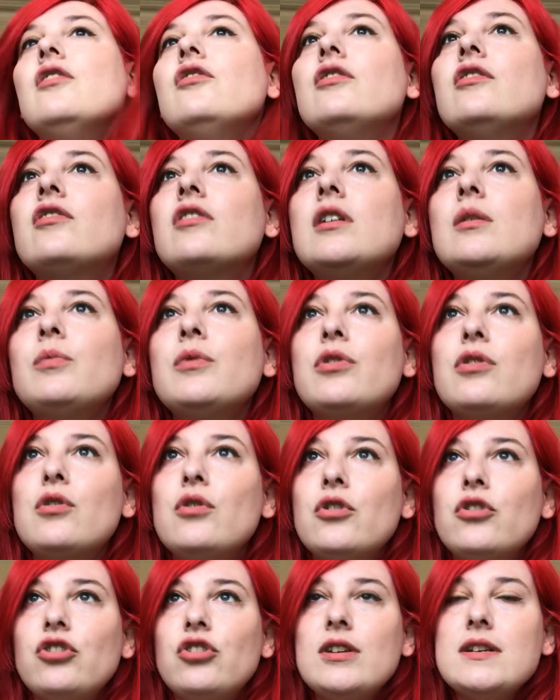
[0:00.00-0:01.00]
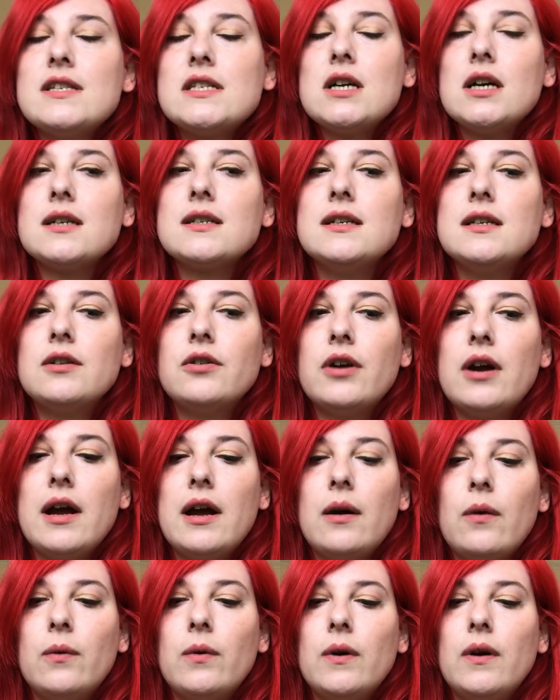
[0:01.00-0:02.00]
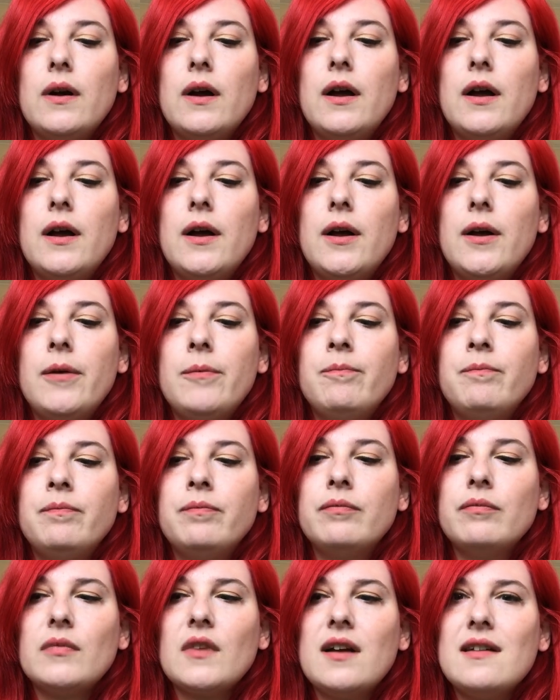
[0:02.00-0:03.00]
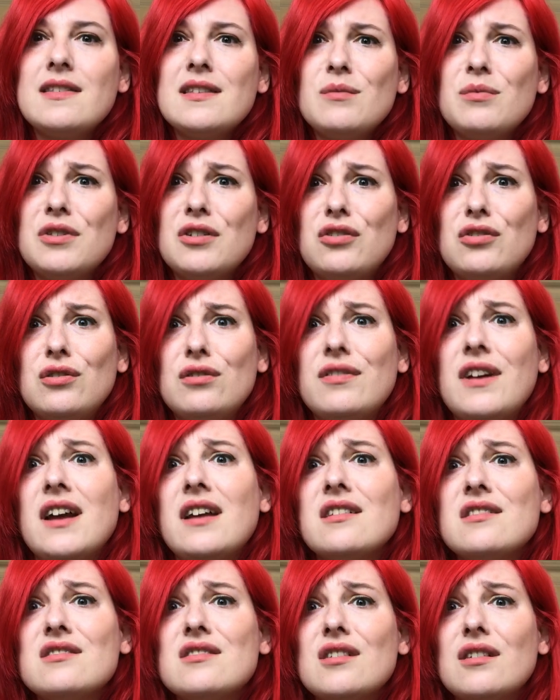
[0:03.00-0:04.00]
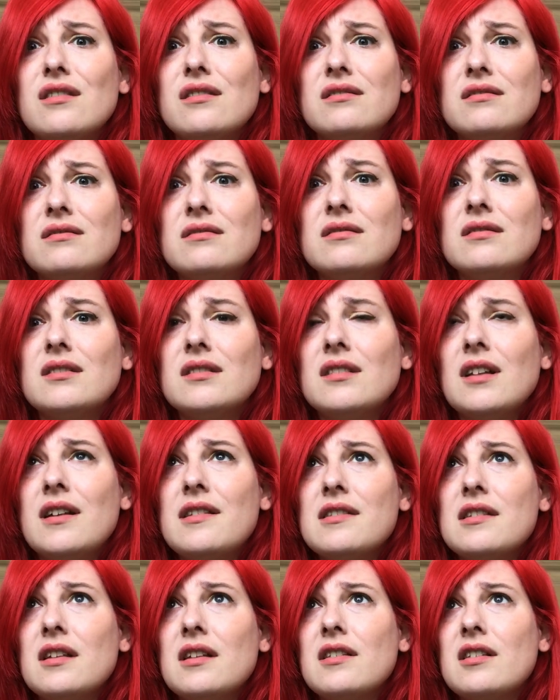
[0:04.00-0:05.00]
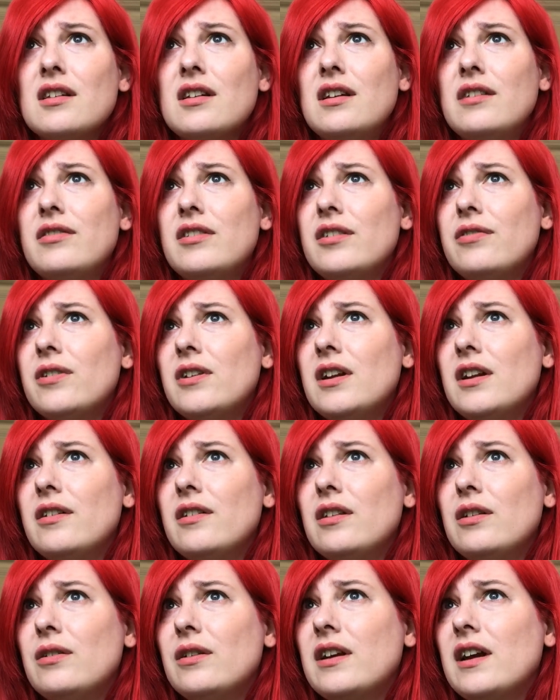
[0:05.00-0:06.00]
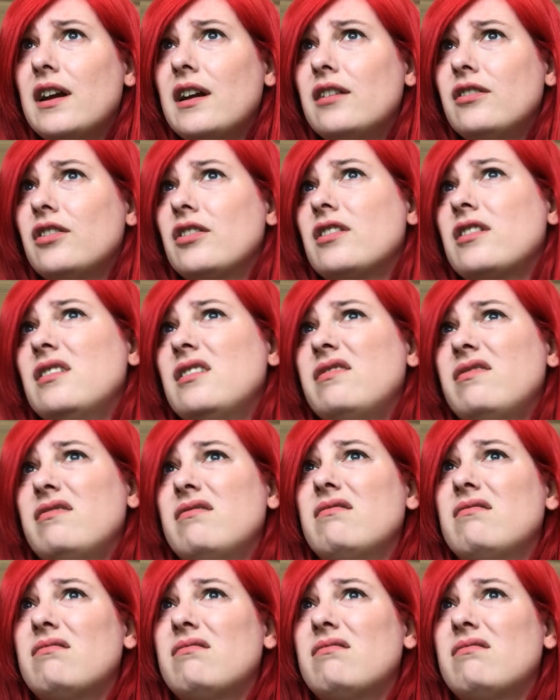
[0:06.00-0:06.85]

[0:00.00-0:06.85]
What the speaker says: Do you sleep with your sheets tucked in or out? I sleep with a duvet, so that's kind of different here in the UK. I just kind of